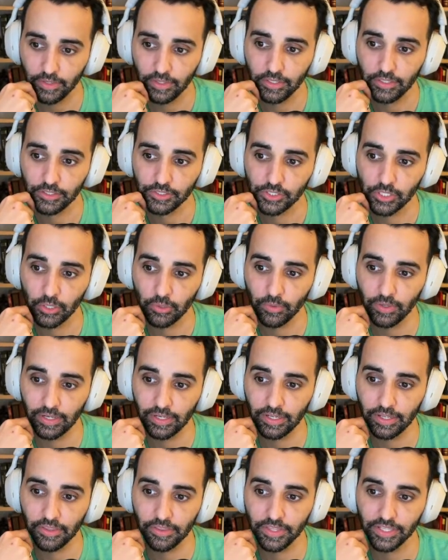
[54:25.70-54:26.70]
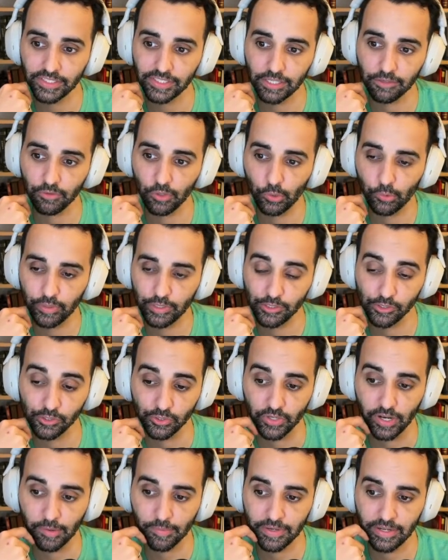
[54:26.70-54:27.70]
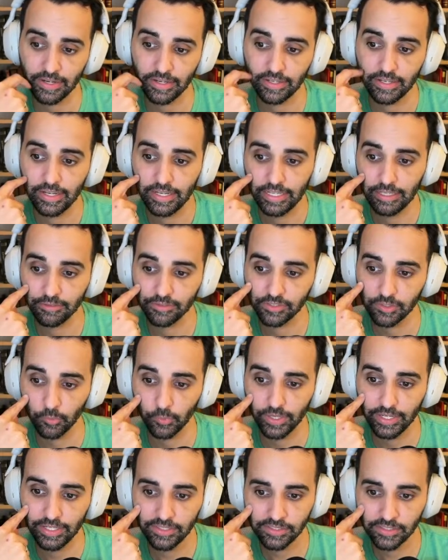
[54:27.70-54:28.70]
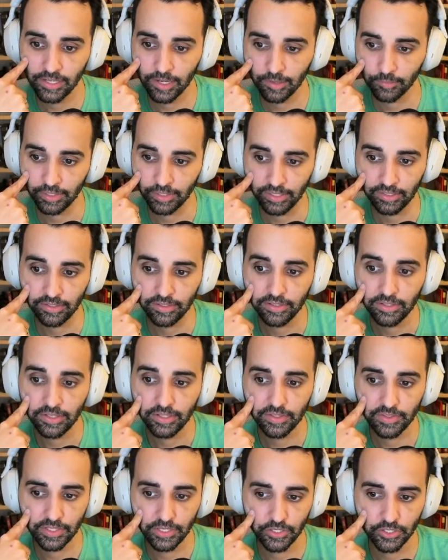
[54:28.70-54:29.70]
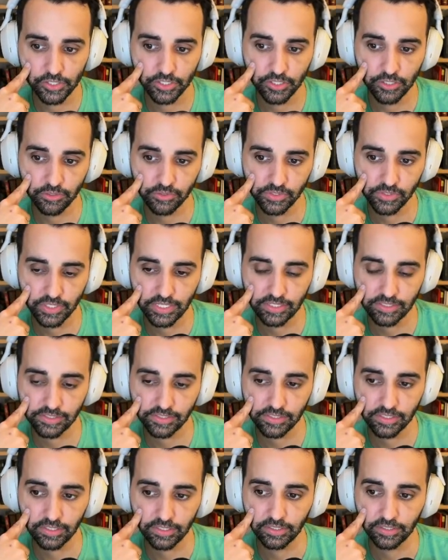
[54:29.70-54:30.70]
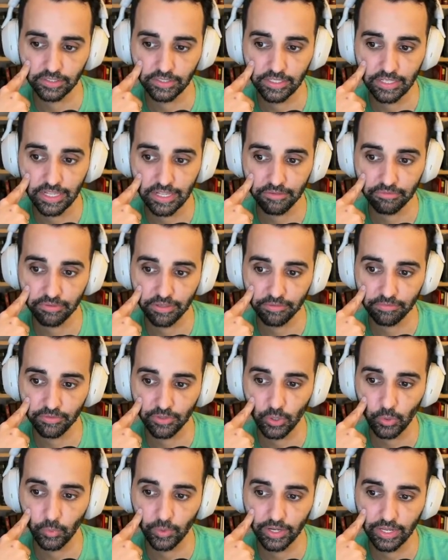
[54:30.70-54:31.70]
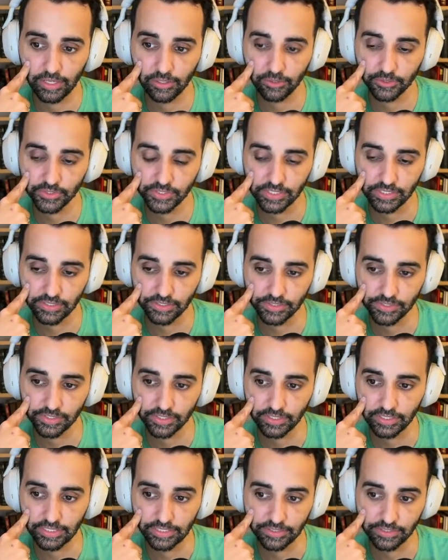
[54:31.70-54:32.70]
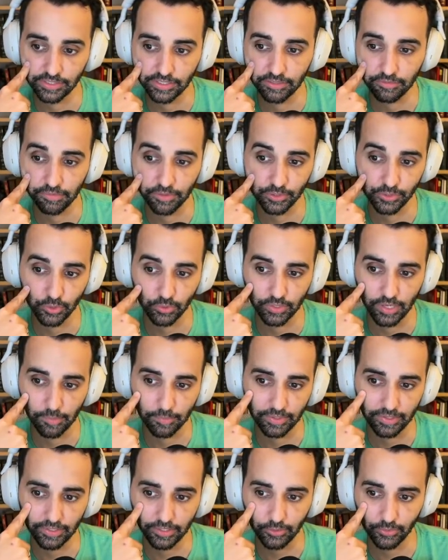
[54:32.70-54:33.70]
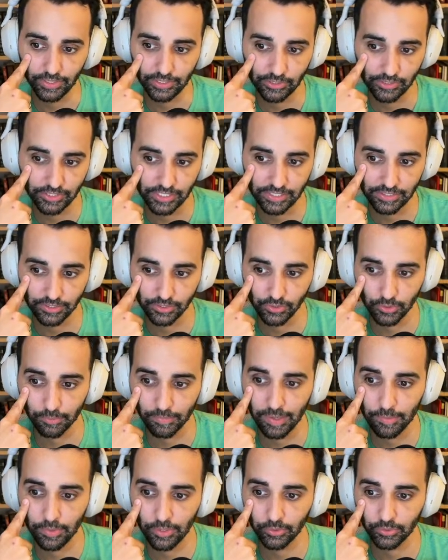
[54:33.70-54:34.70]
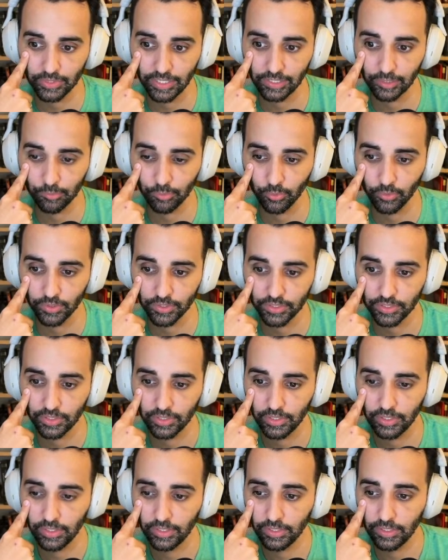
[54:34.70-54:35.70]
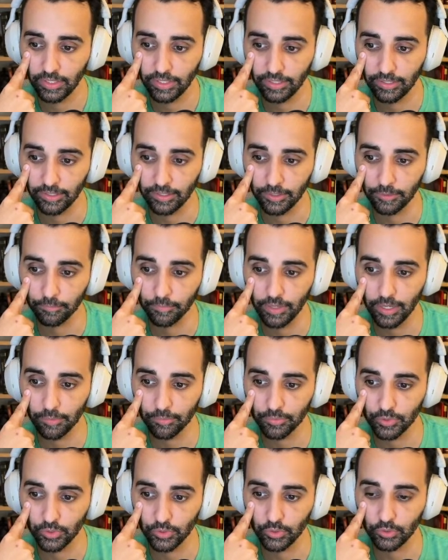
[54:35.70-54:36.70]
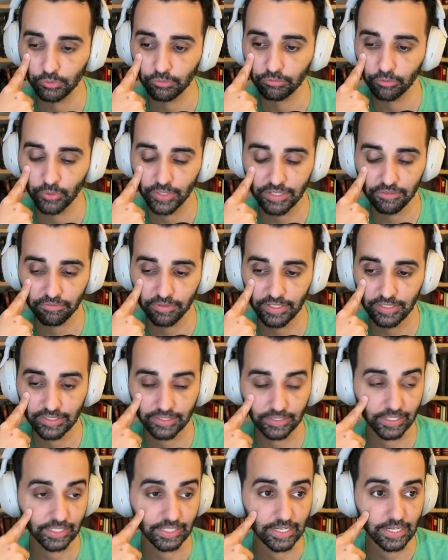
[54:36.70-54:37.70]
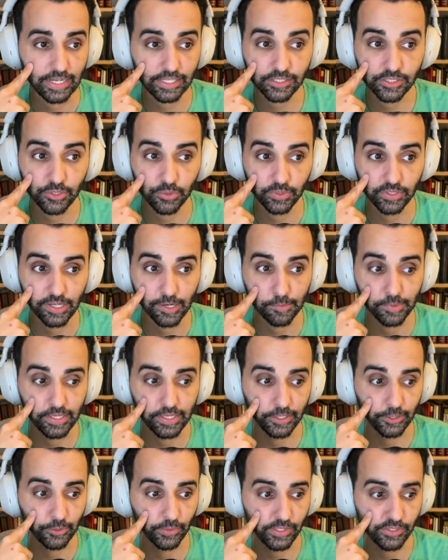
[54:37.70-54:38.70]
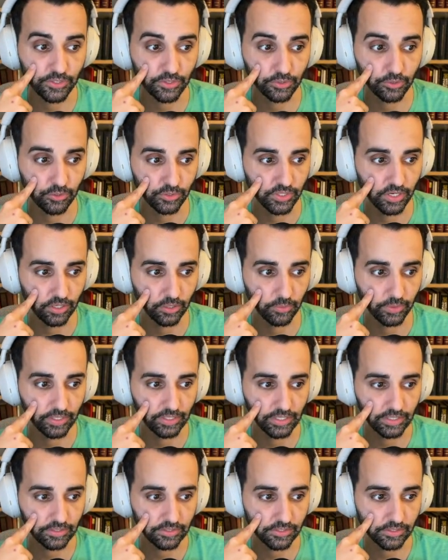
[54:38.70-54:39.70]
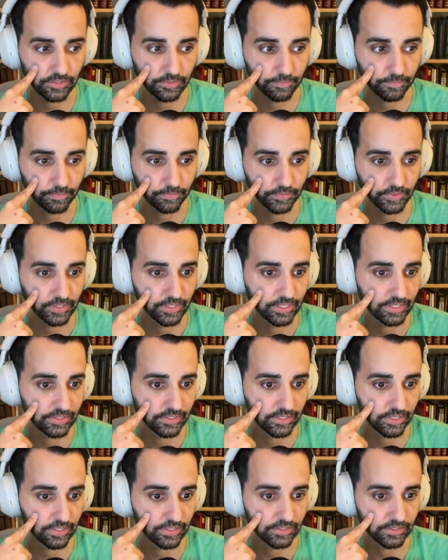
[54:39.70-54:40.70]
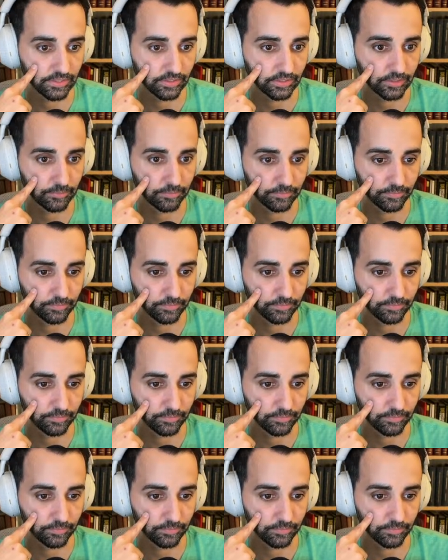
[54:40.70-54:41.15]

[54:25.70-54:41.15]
So this, if no creatures are dominated, if someone is dominated, then you can use this if no one else is if there's no dominated creature adjacent. So maybe you'll teleport up to 40 feet, like next to a dominated creature who's not going next. The dice side is still up.